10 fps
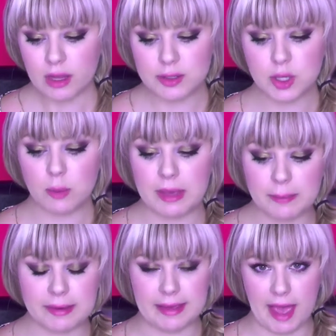so
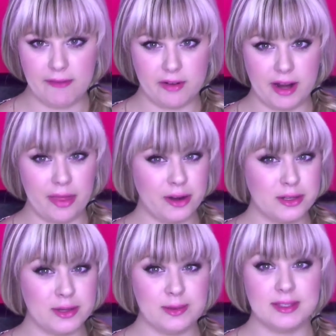maybe every other
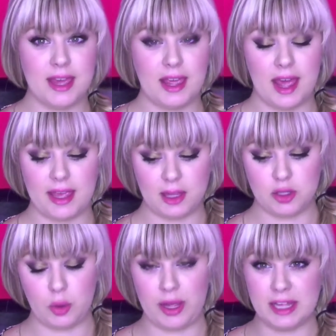Tuesday I can
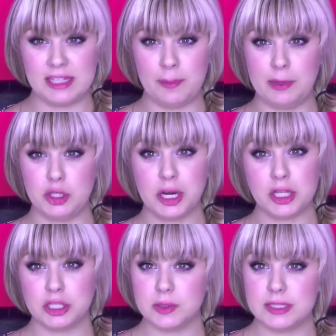do like a Tip and
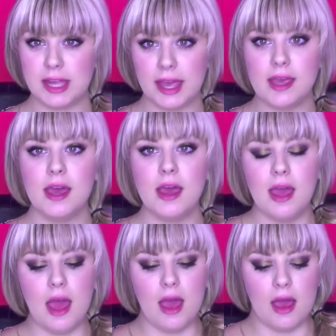Trick Tuesday.
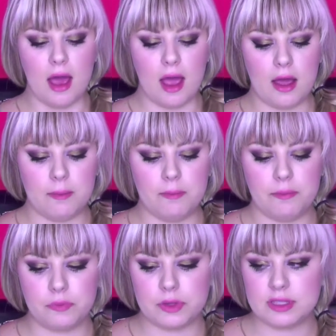
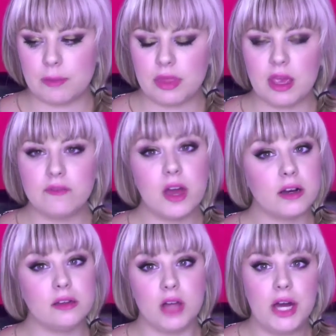Something I've got
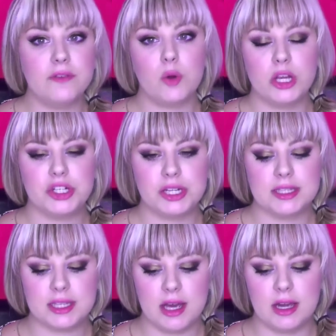a lot of
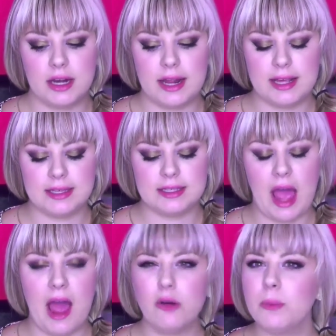questions on is
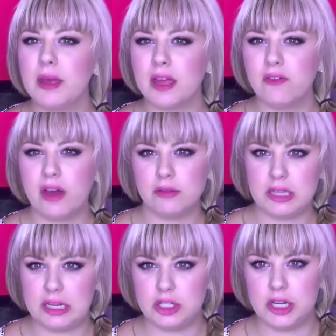how to pick a
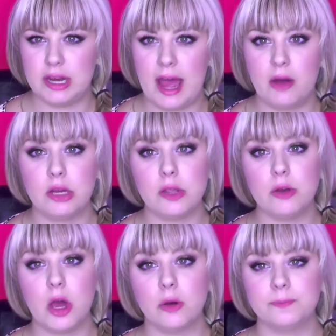foundation. How do you
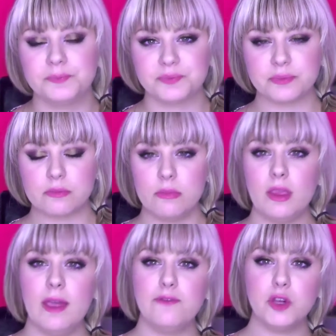know
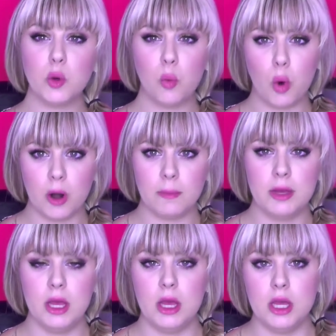if you're warm,